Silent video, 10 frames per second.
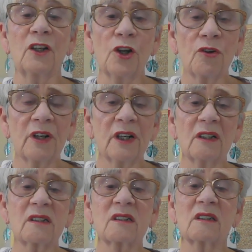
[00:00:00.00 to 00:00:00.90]

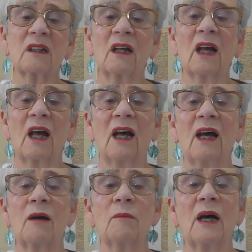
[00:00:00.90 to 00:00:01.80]
Uranus,
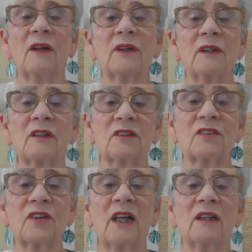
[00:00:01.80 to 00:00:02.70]
and as I
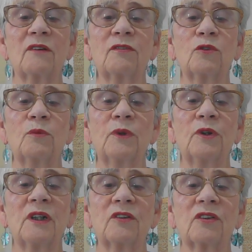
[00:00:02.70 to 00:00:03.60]
say, the full
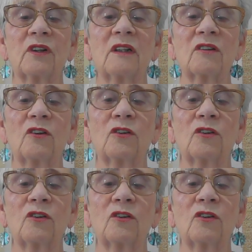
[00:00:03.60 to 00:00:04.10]
moon is